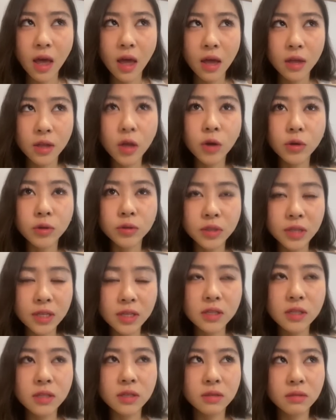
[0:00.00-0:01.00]
No,
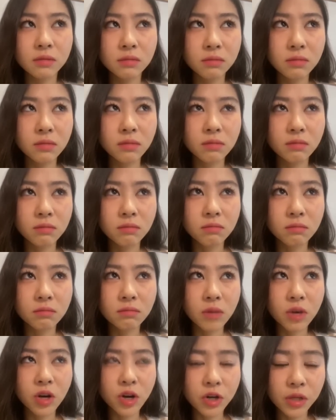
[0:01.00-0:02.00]
this
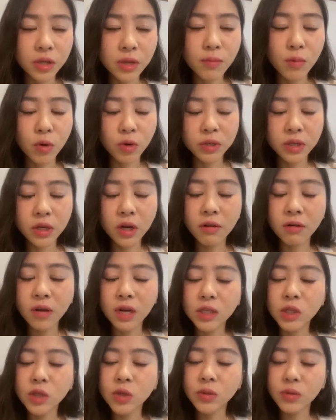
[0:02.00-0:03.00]
early morning
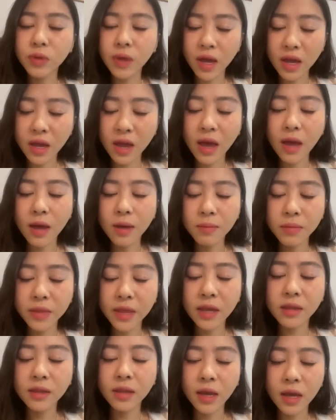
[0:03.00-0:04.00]
around 2 a.m.
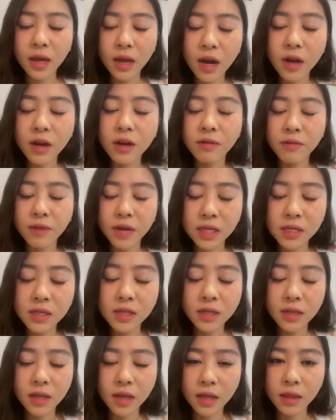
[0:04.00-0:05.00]
that they got
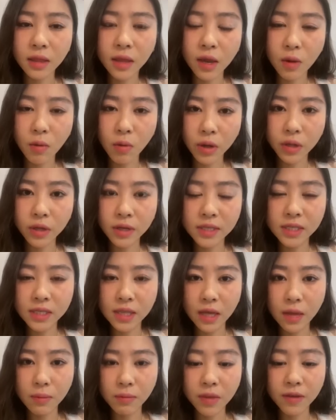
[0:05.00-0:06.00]
arrested and they want to
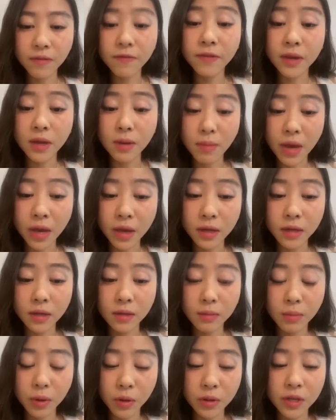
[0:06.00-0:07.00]
send me
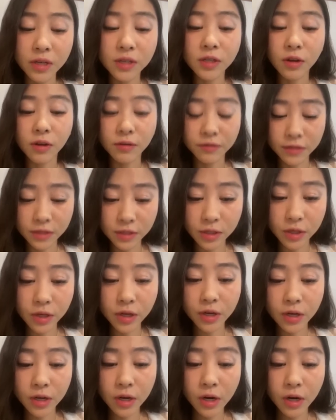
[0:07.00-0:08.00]
female police
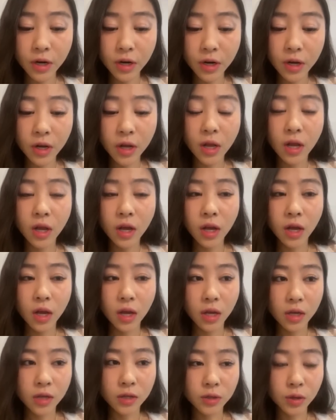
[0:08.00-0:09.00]
officer
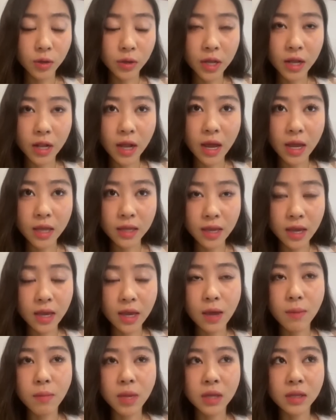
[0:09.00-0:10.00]
so that I, they
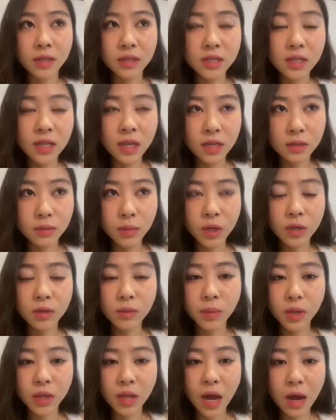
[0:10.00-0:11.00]
can make the statement.
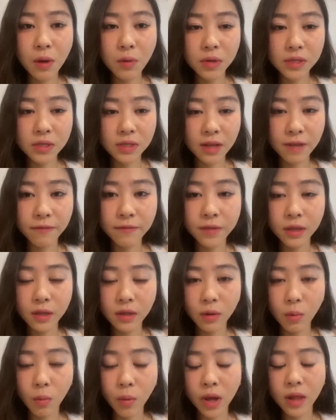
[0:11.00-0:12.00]
But I was not
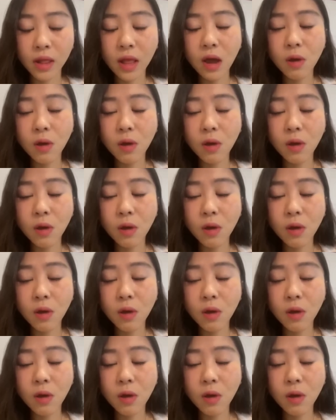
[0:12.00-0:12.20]
feeling well.